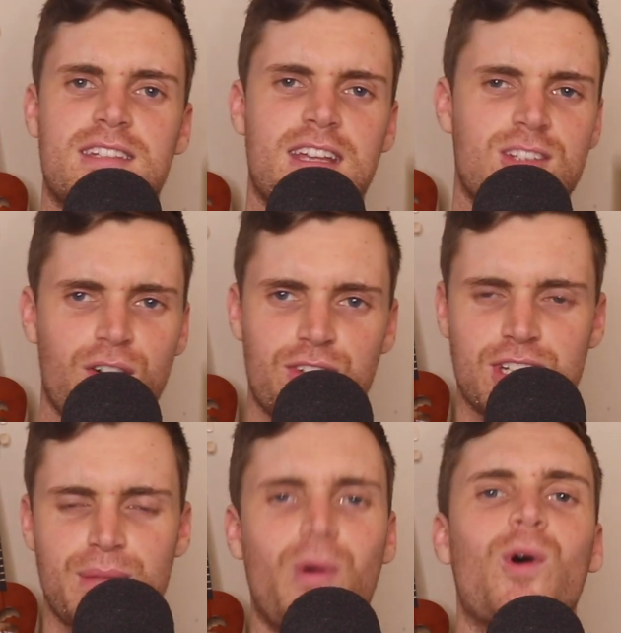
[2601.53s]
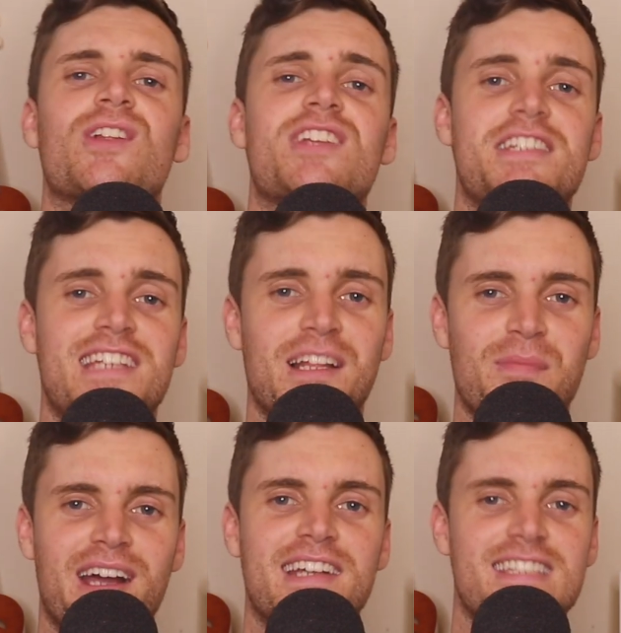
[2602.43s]
It's obviously important to
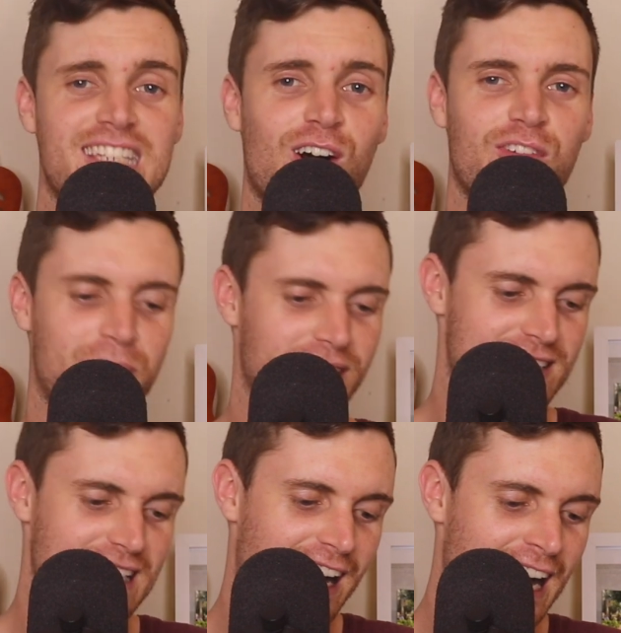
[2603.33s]
celebrate yourself, but it's